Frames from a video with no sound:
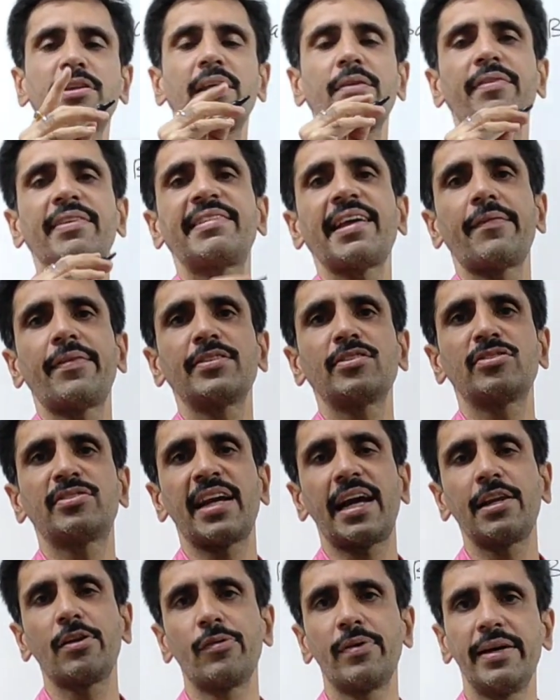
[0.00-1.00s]
thing which I want to
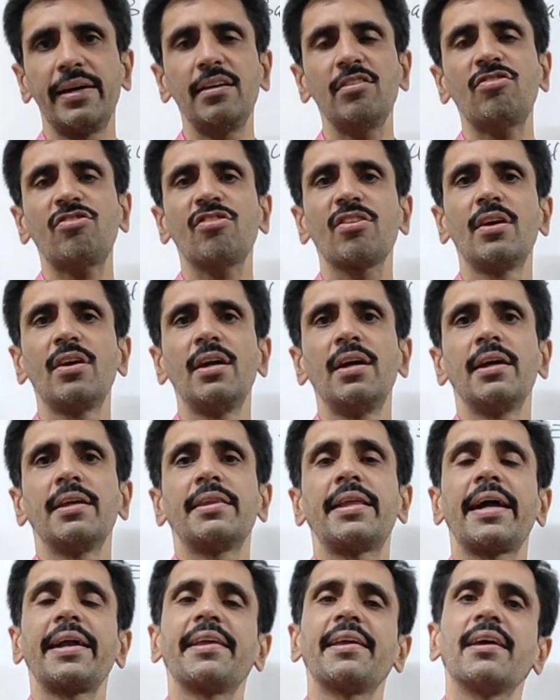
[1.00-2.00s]
tell you is
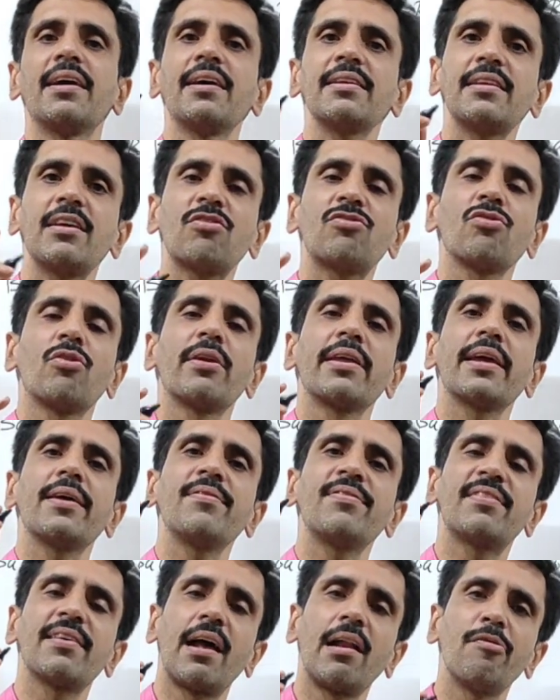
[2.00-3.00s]
that here the sodium
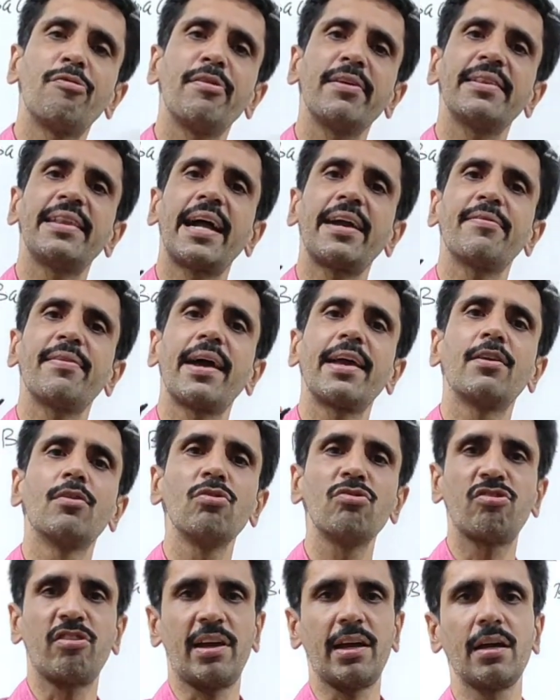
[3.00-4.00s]
sulfate that we are
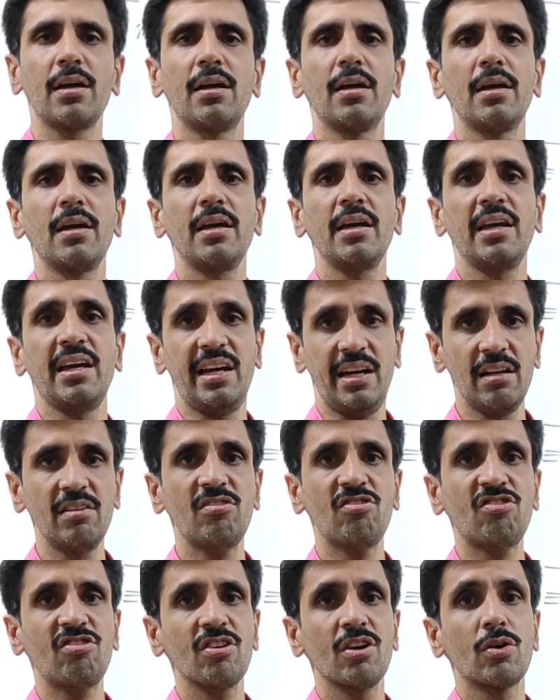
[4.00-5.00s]
using,
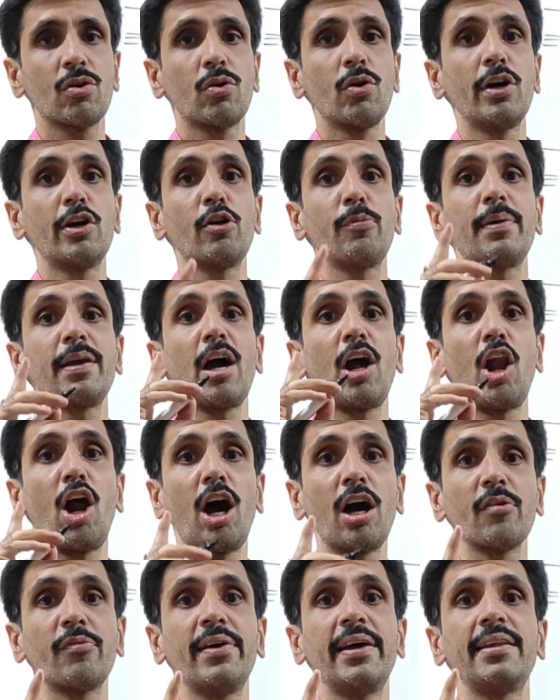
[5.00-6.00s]
it's going to be
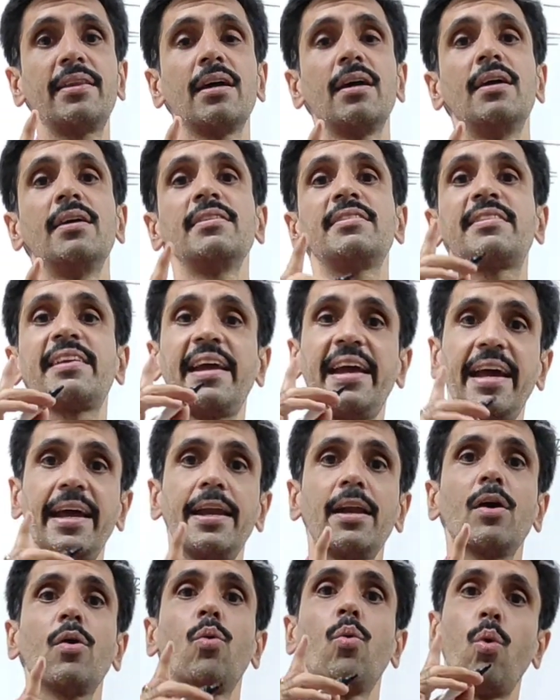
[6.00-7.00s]
along with
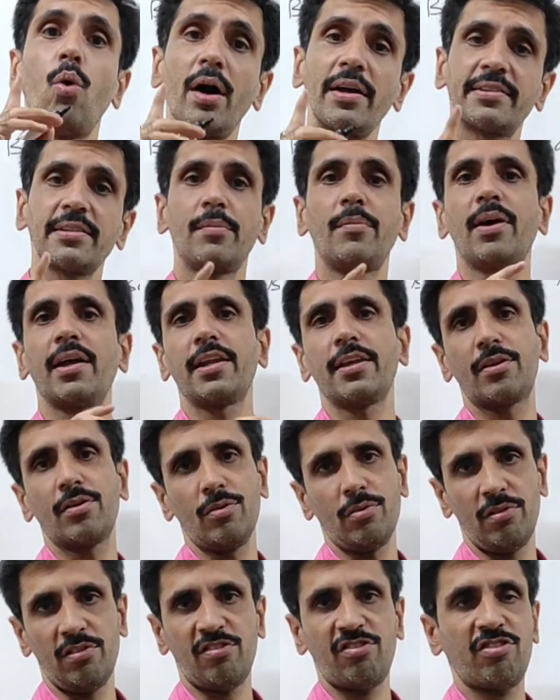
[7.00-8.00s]
10 water
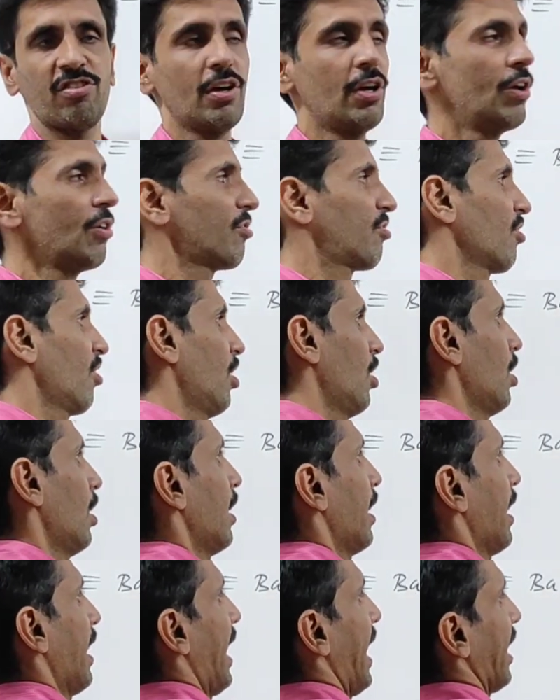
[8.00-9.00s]
molecules.
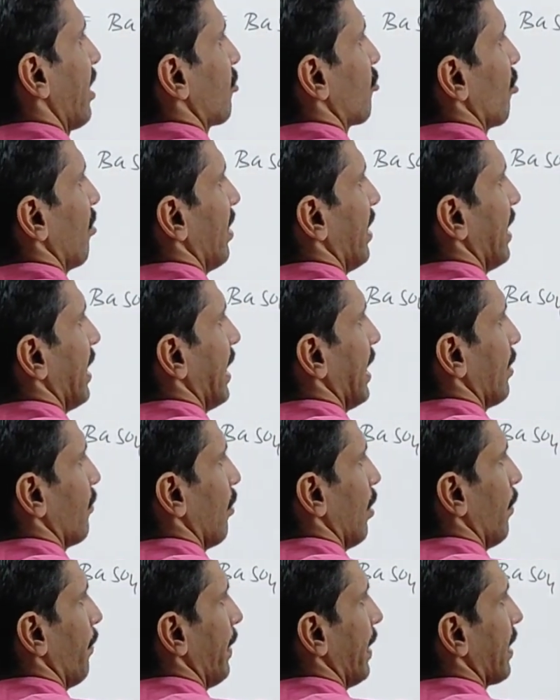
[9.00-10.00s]
So actually it
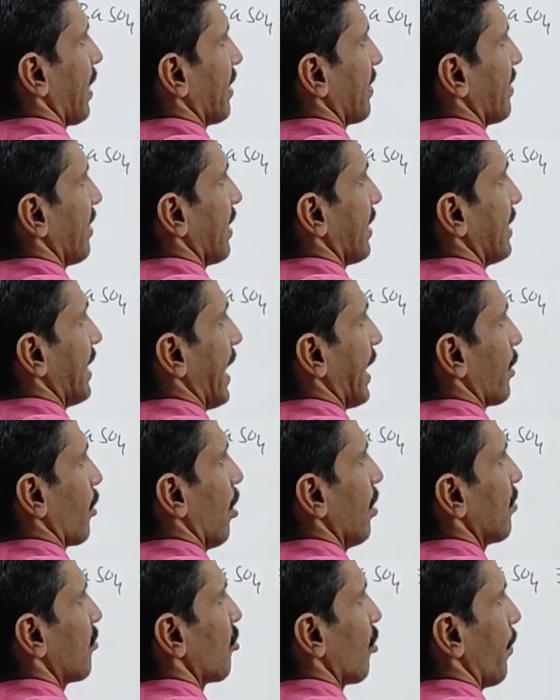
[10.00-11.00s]
will be considered that
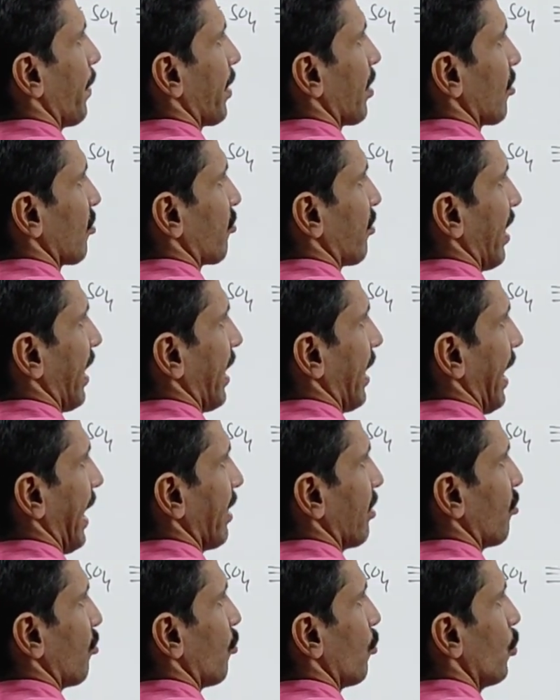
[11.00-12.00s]
also, because 10
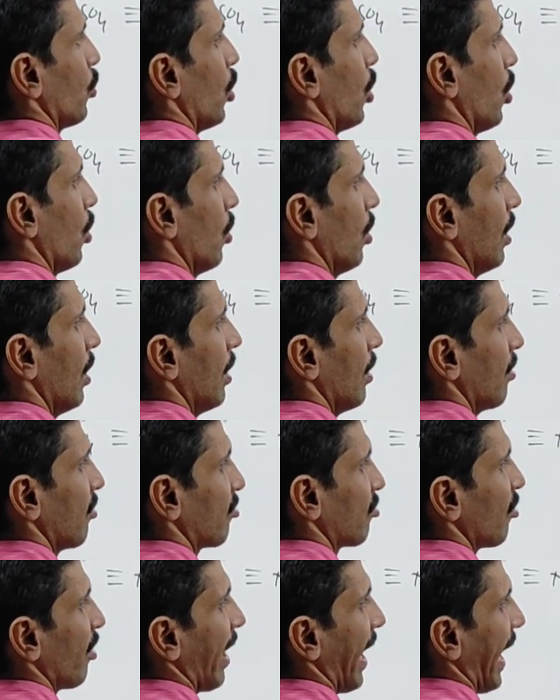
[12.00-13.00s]
H2O.
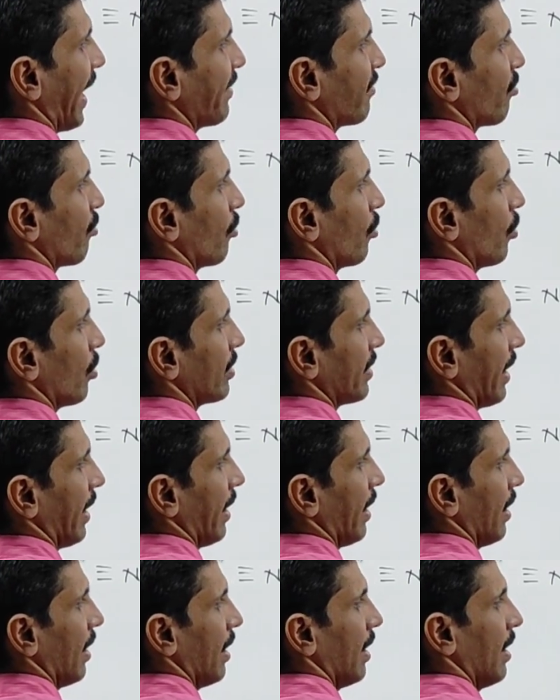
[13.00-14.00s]
So H, you know,
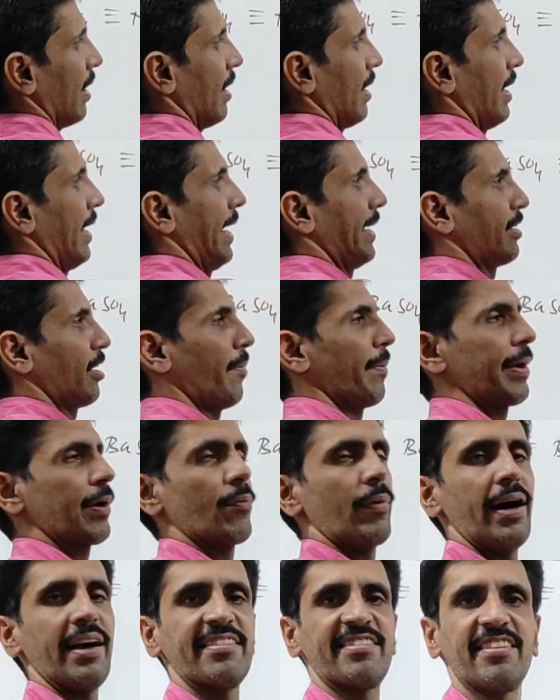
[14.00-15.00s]
the atomic
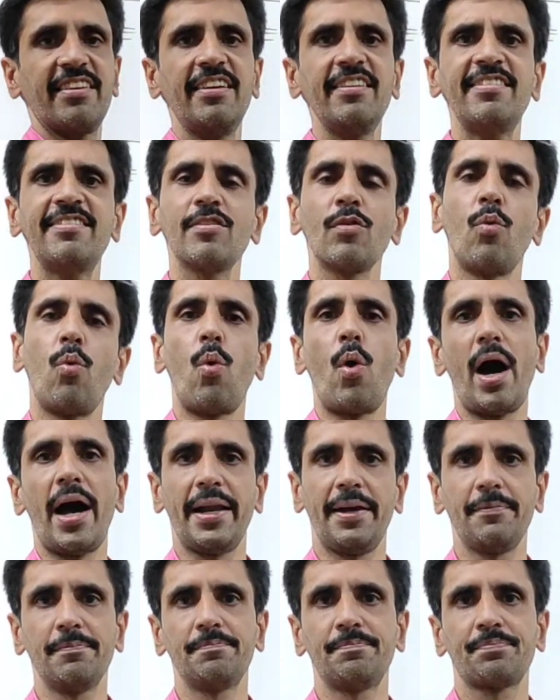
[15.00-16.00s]
mass is 1.
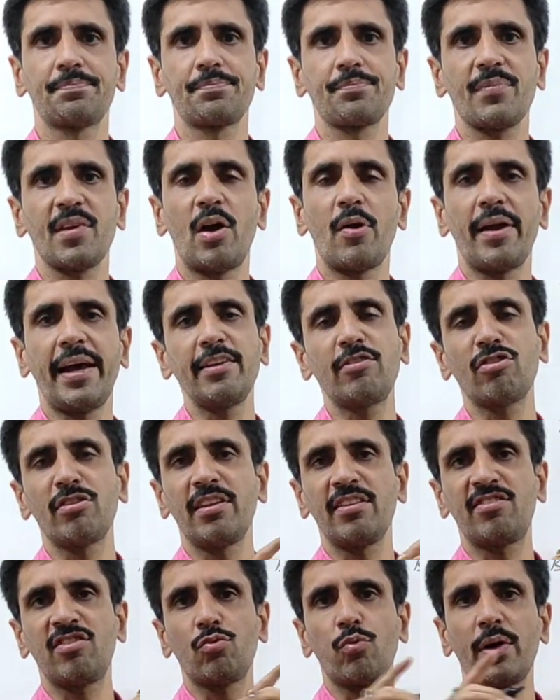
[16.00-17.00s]
Alright, so
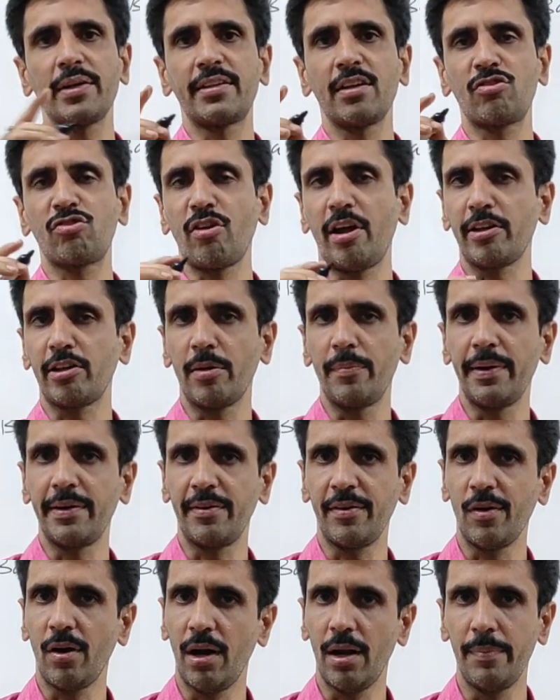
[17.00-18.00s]
this is what the
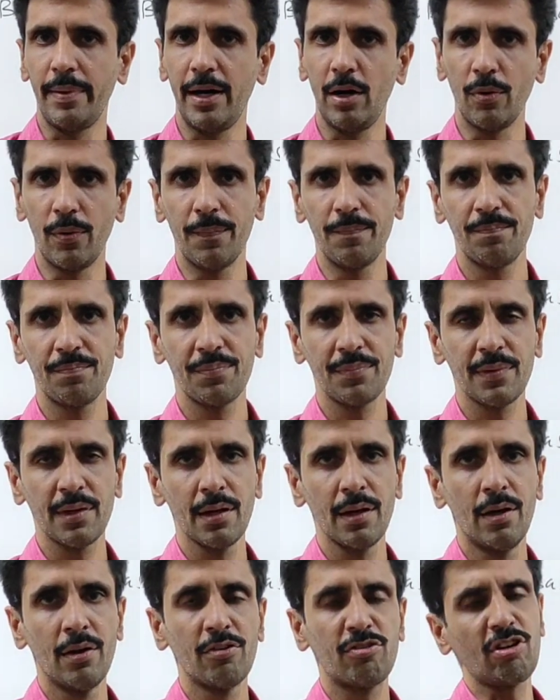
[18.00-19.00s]
stoichiometry is all about.
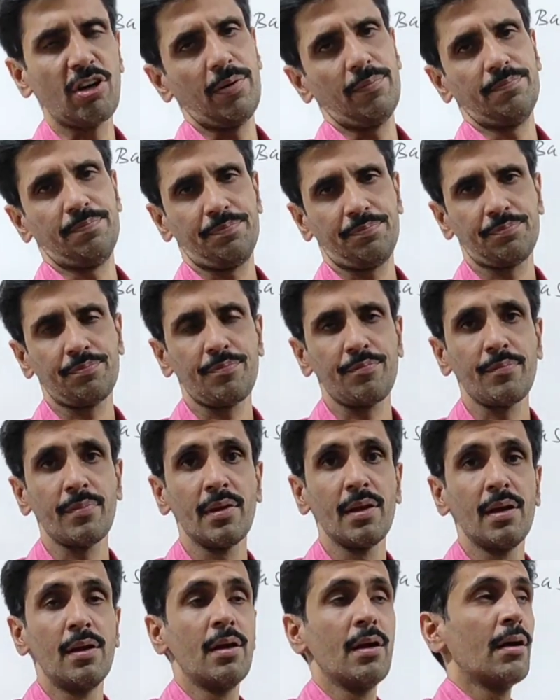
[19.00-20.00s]
So
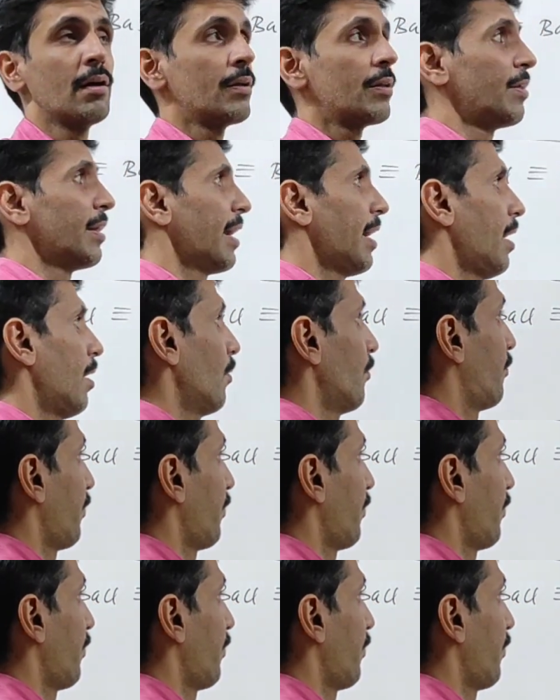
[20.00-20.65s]
the